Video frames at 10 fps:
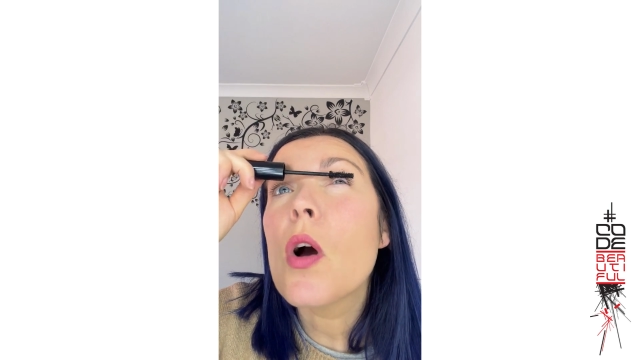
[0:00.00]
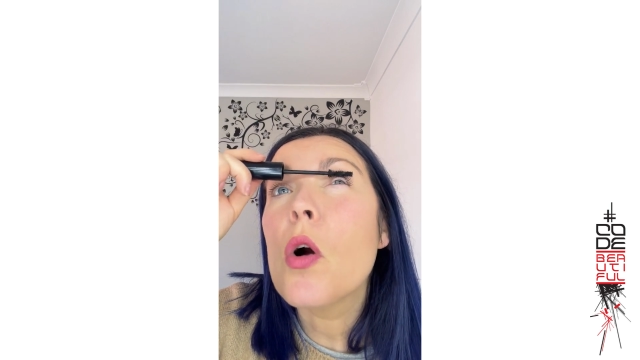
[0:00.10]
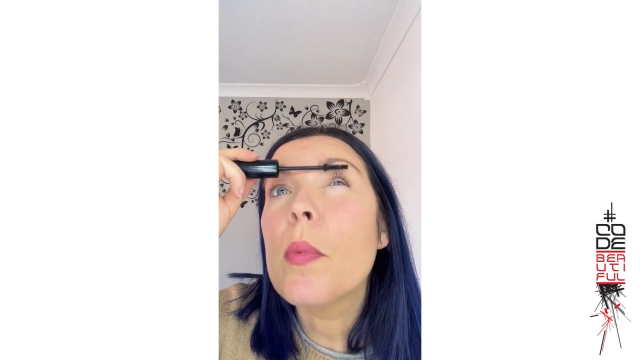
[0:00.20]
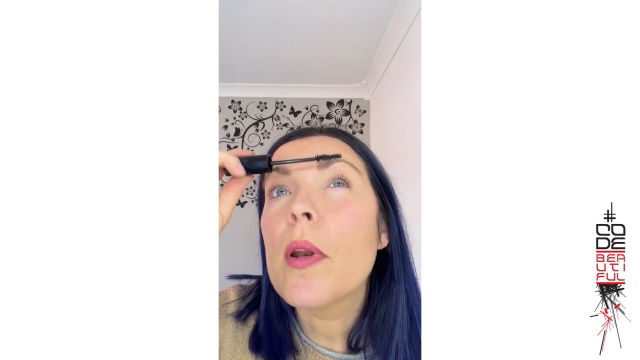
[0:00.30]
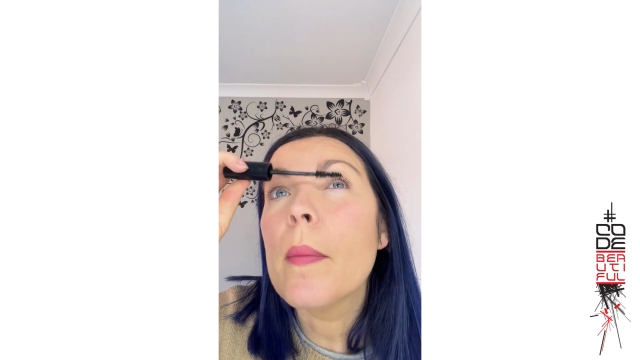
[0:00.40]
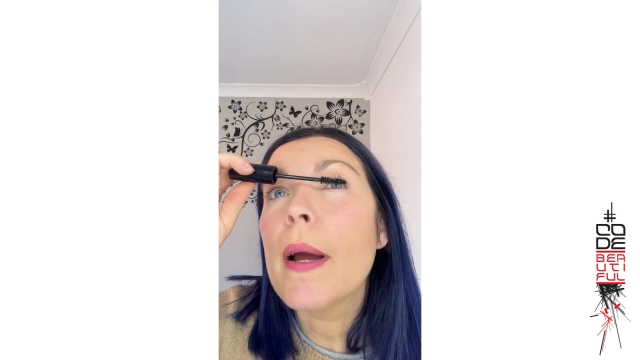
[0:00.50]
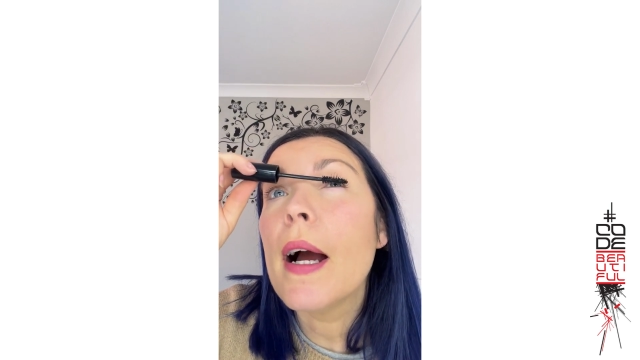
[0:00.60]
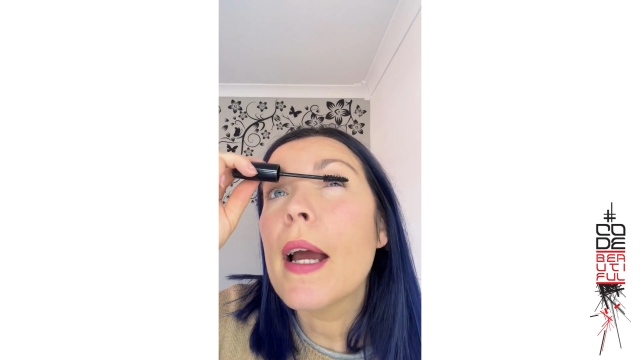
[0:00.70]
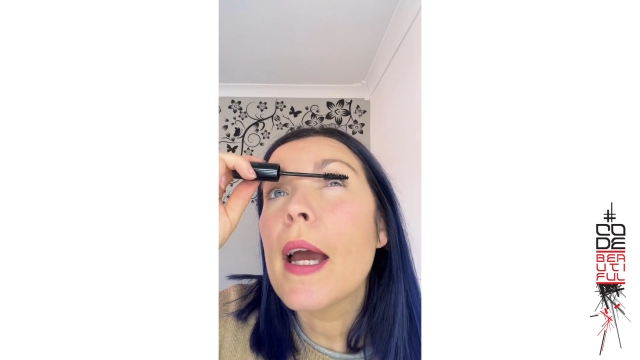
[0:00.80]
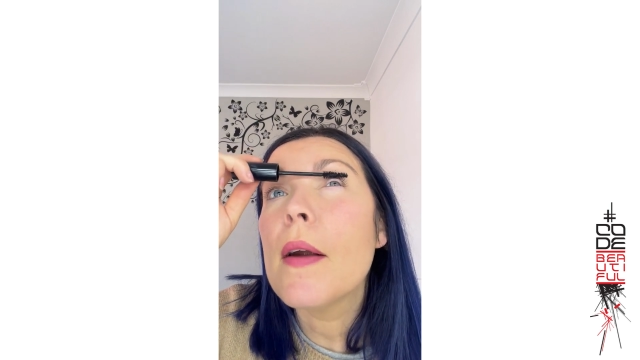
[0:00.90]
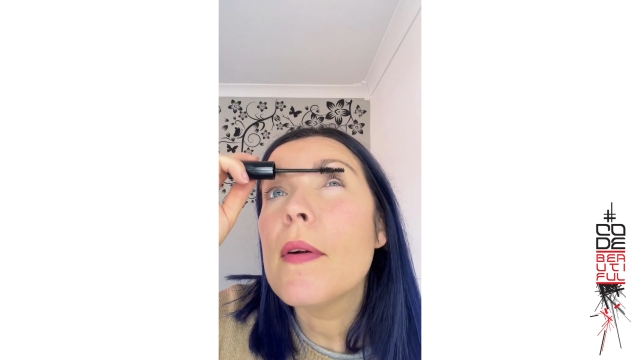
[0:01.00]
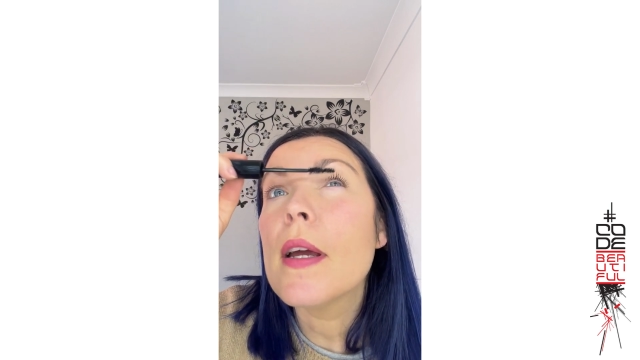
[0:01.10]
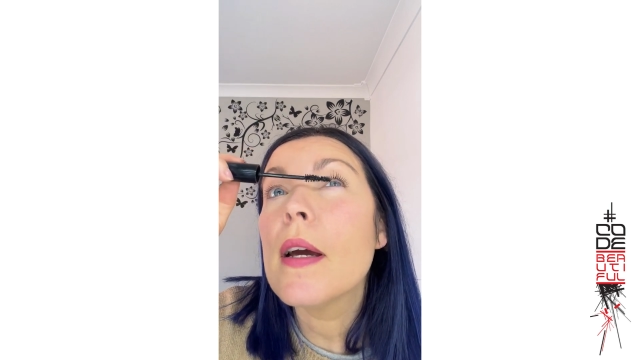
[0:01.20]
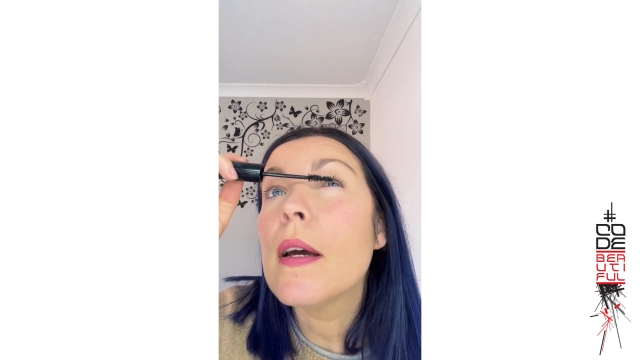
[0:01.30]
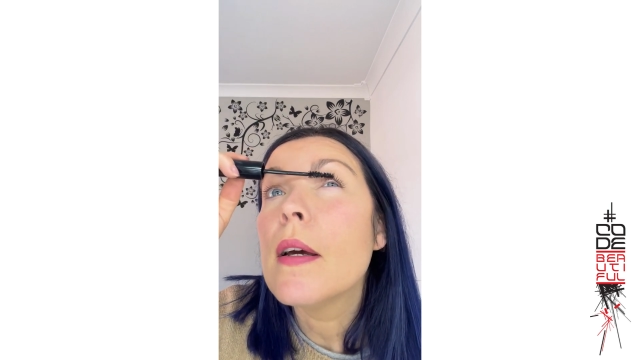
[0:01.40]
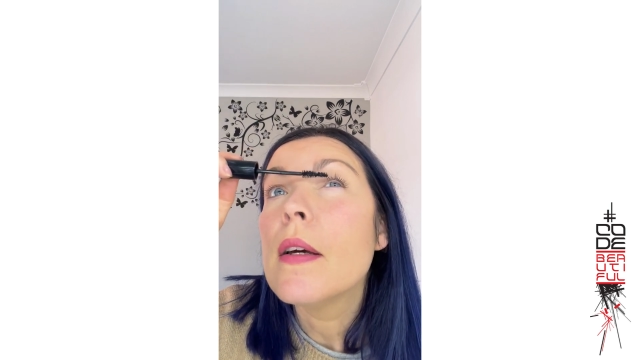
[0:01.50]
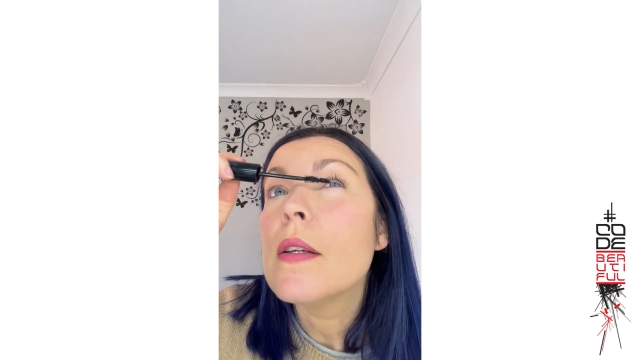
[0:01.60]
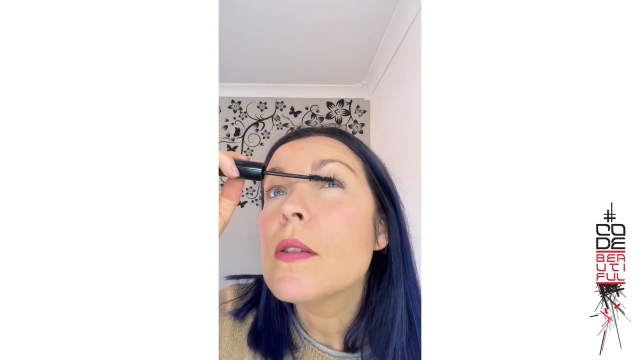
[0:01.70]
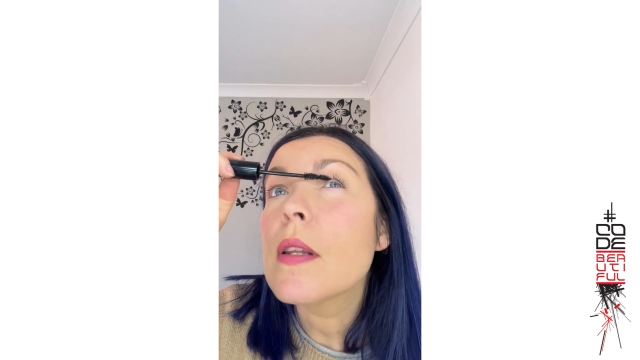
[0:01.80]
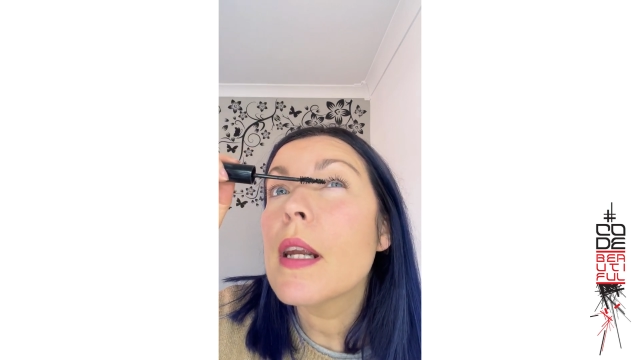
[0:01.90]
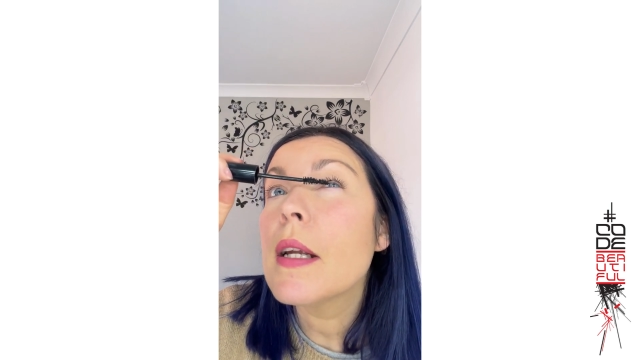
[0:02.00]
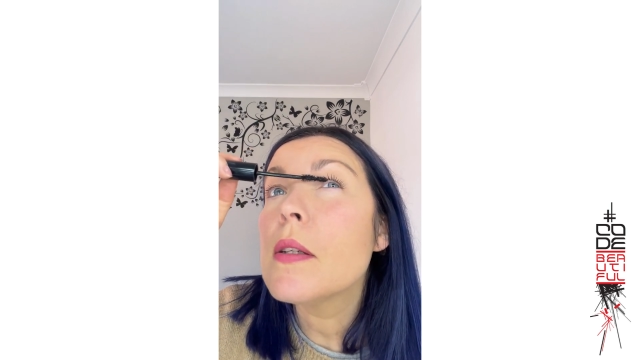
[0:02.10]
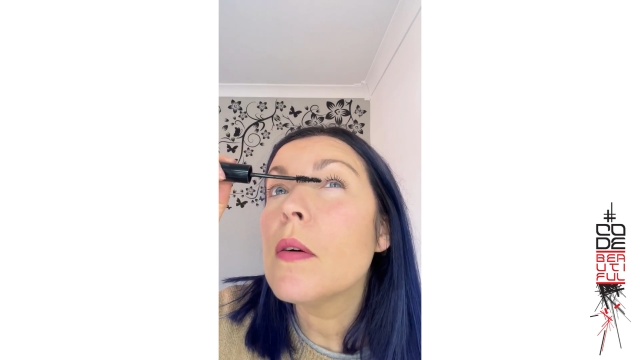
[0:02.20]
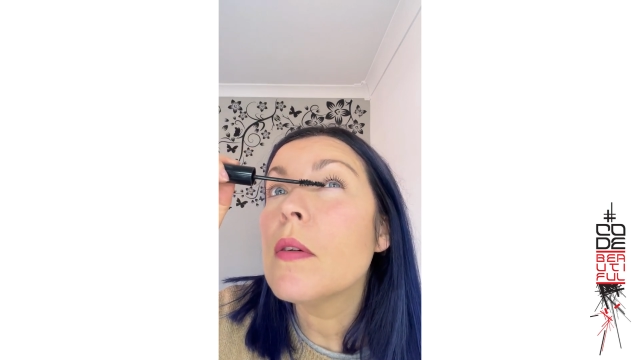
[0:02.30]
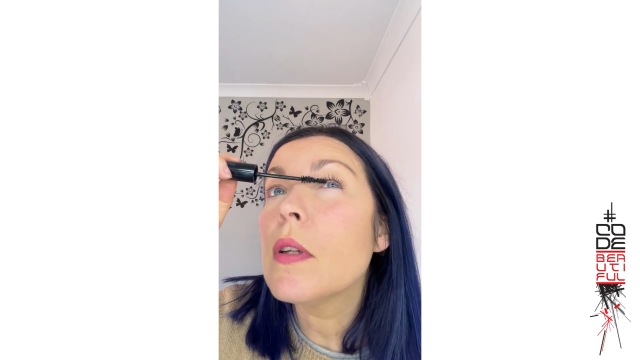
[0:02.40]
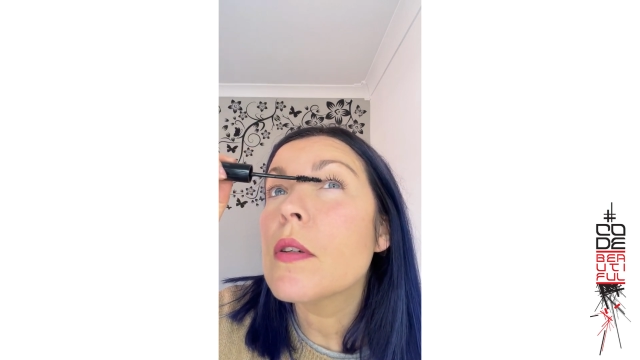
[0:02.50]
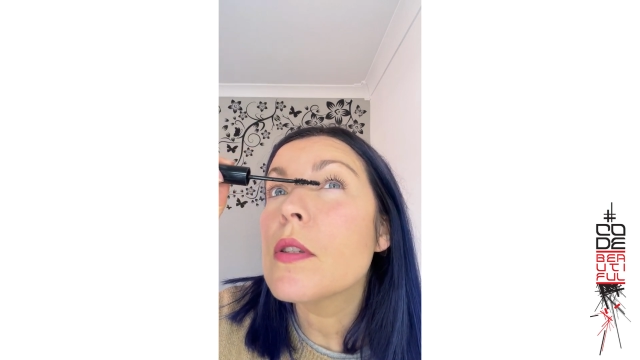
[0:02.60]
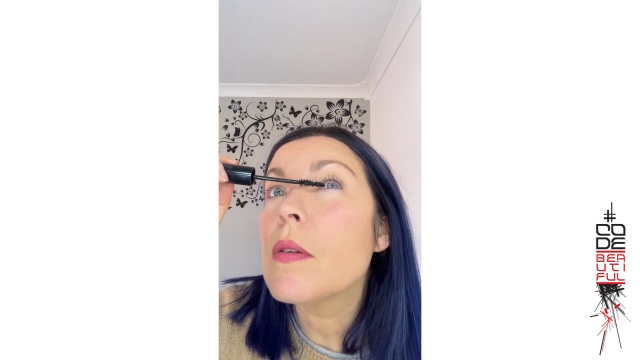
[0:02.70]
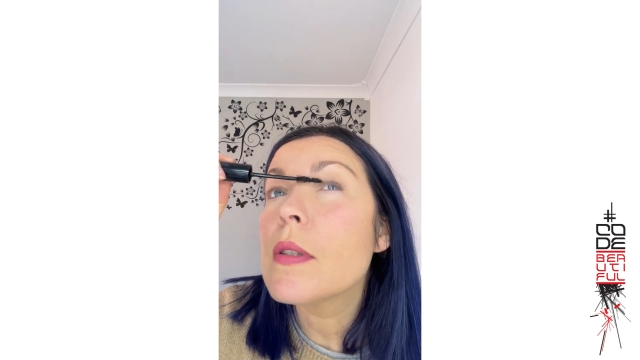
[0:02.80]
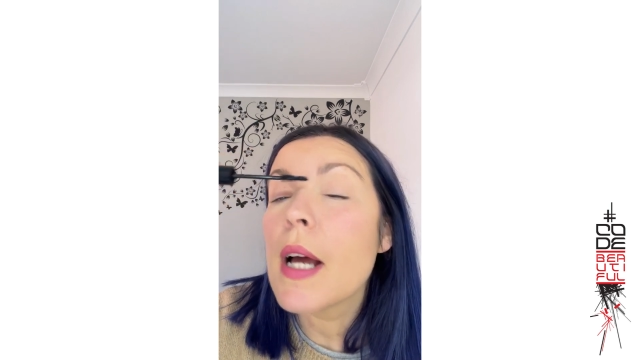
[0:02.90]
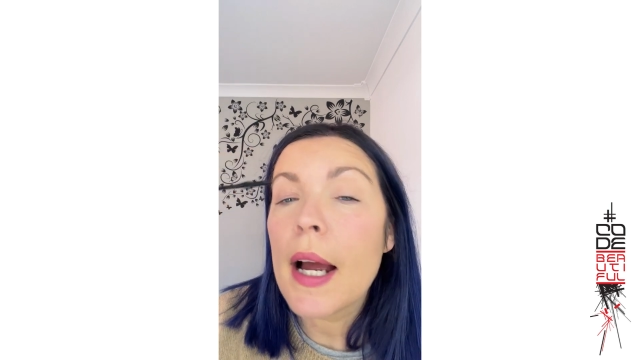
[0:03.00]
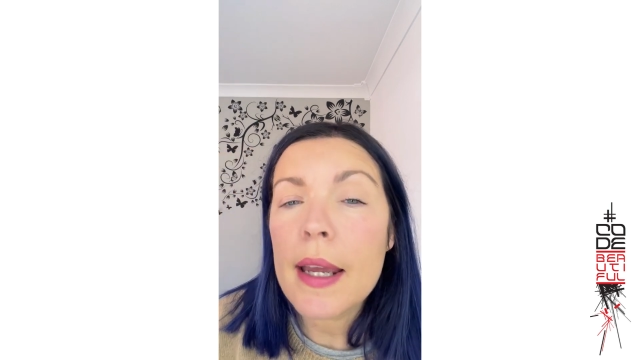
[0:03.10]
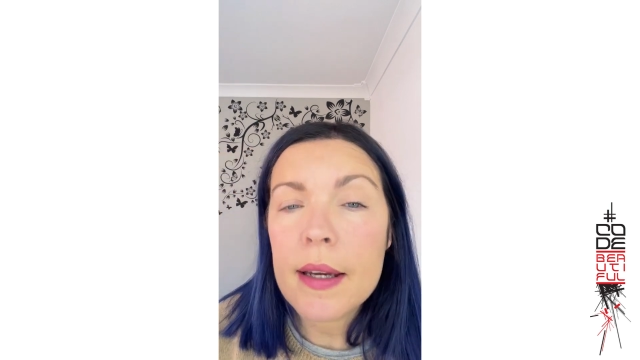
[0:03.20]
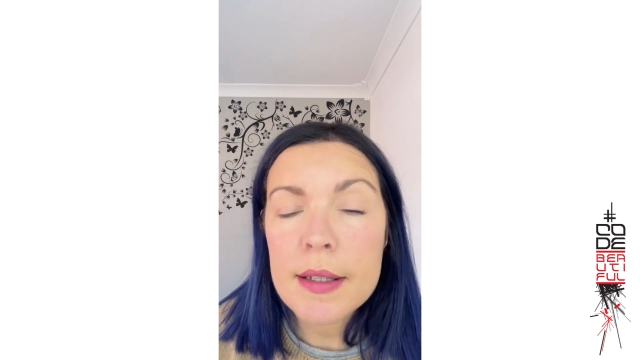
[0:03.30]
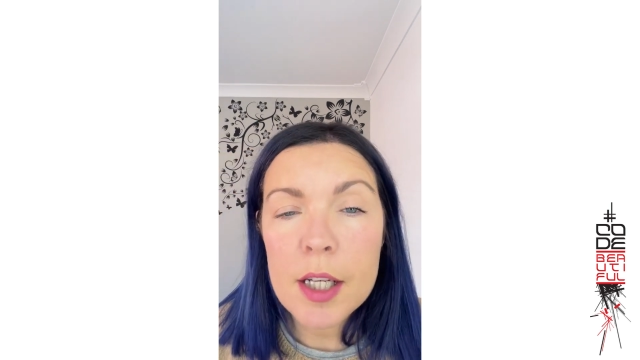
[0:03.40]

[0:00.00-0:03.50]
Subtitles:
open up my eye area so that I don't look so tired.